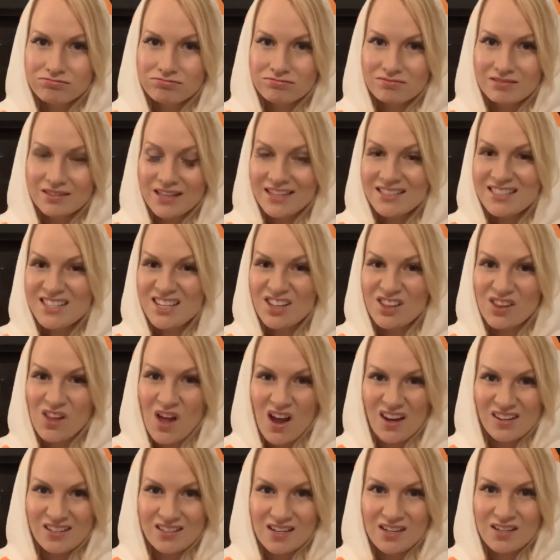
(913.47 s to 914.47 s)
That's a
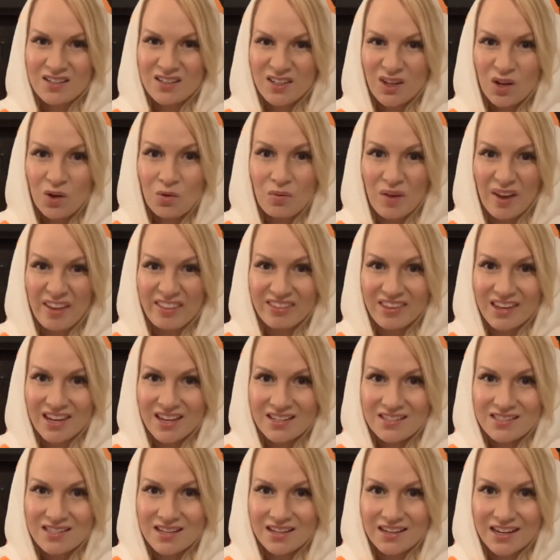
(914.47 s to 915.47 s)
lot to deal with,
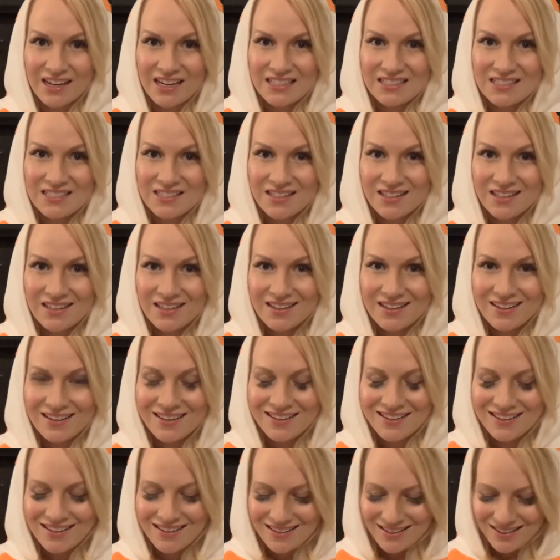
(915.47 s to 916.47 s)
isn't it?
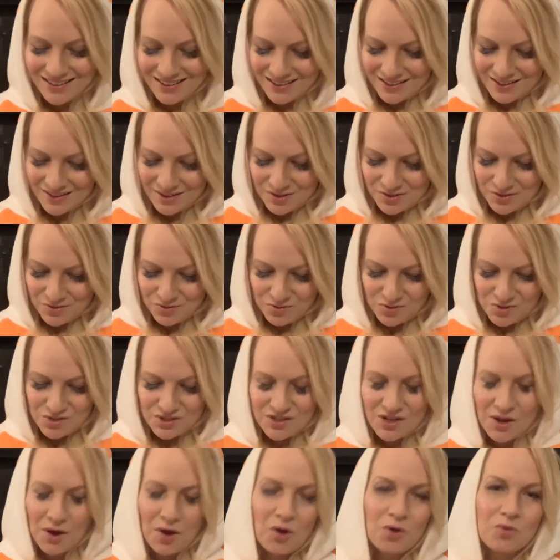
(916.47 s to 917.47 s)

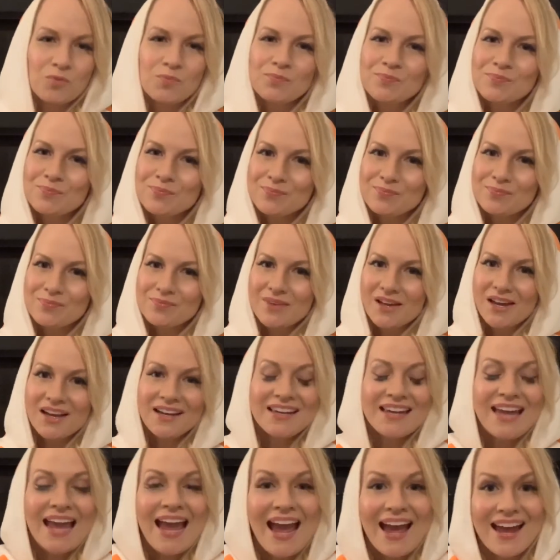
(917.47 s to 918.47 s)
So
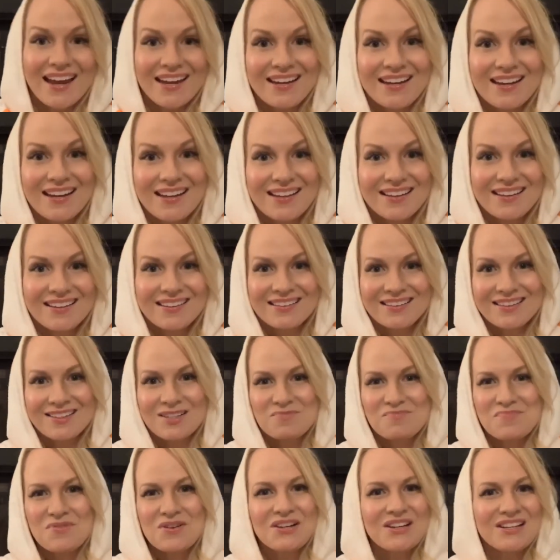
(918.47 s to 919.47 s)
again, the
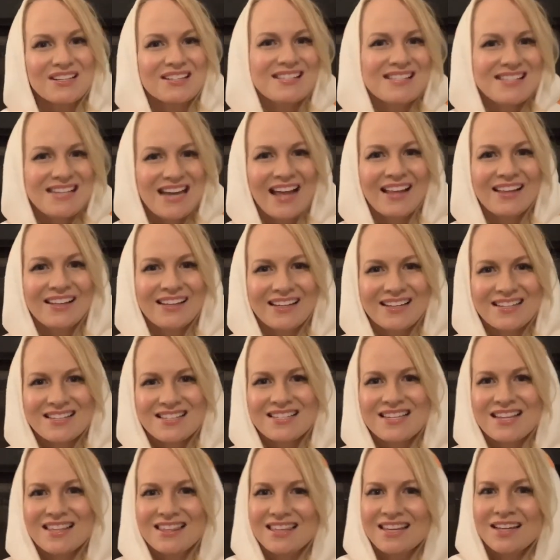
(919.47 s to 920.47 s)
book is telling us
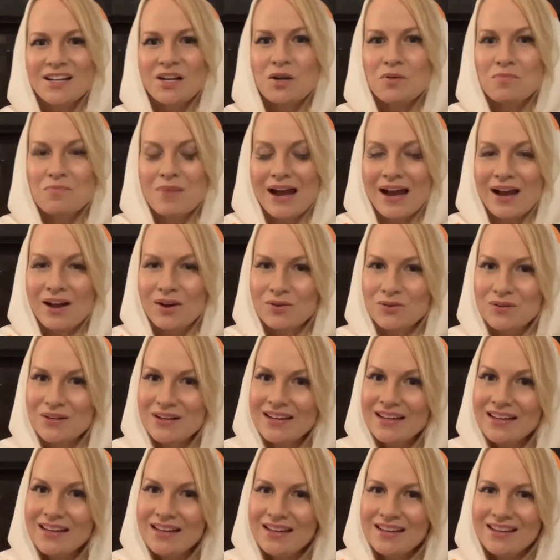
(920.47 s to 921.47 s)
to think about,
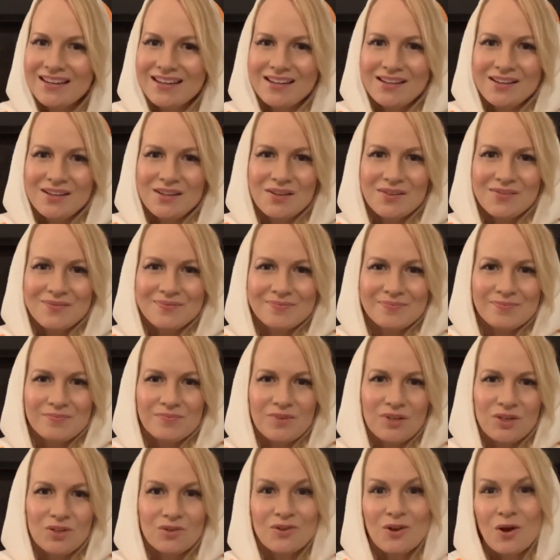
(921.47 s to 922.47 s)

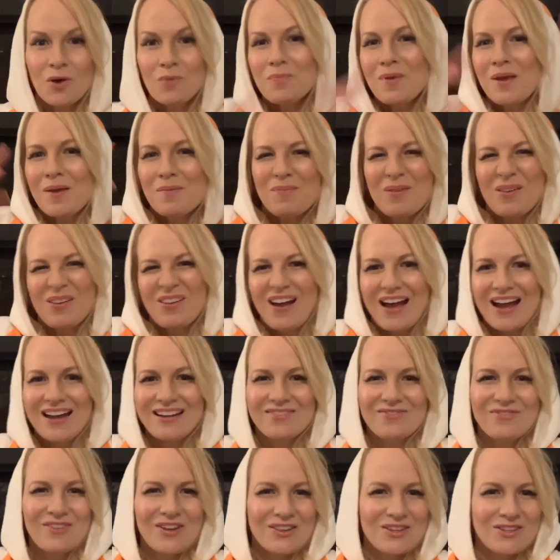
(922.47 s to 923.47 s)
you know, people kind
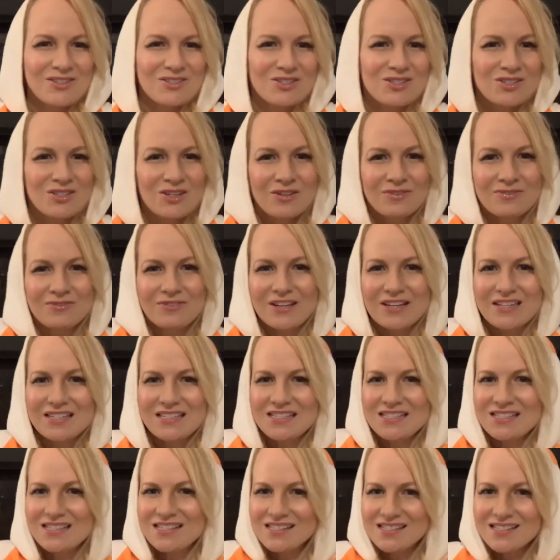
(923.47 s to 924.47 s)
of on the
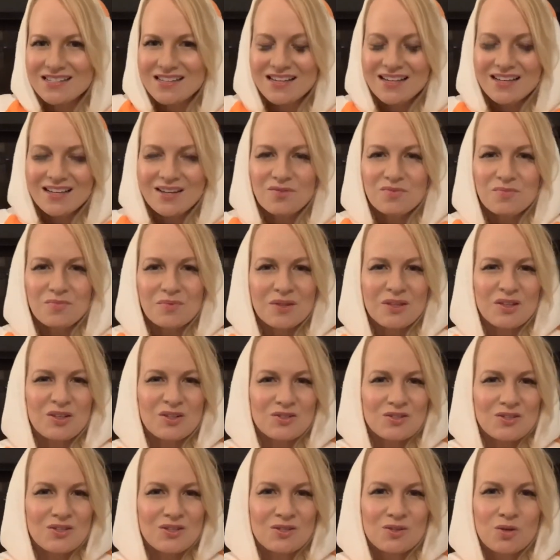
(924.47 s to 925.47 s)
surface, but
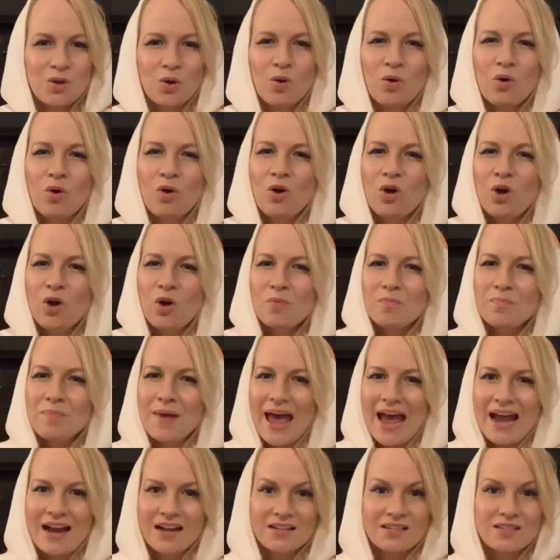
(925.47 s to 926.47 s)
there's this whole
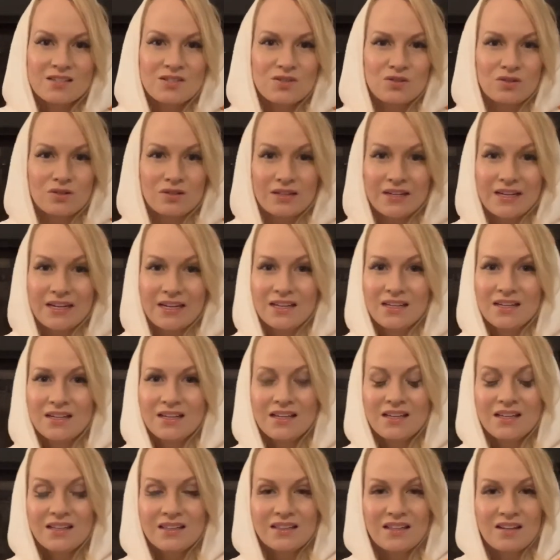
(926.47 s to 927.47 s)
backstory
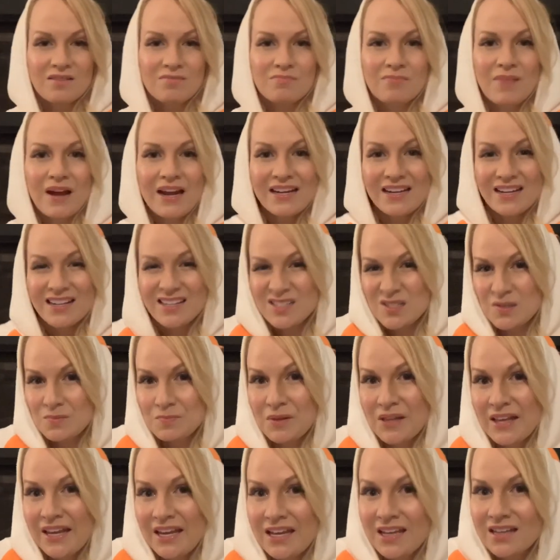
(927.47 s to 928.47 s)
that might
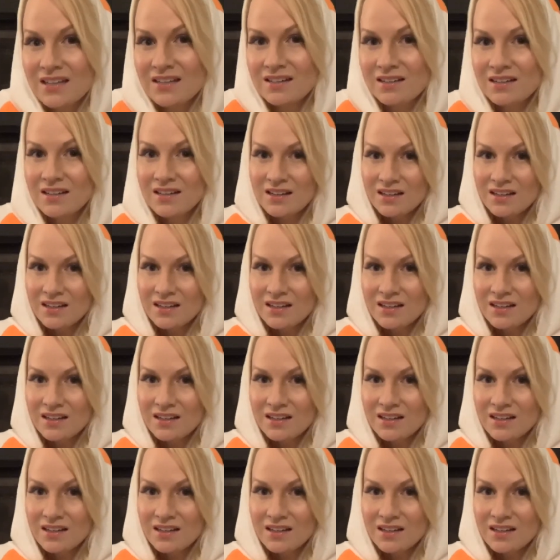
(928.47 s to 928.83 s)
explain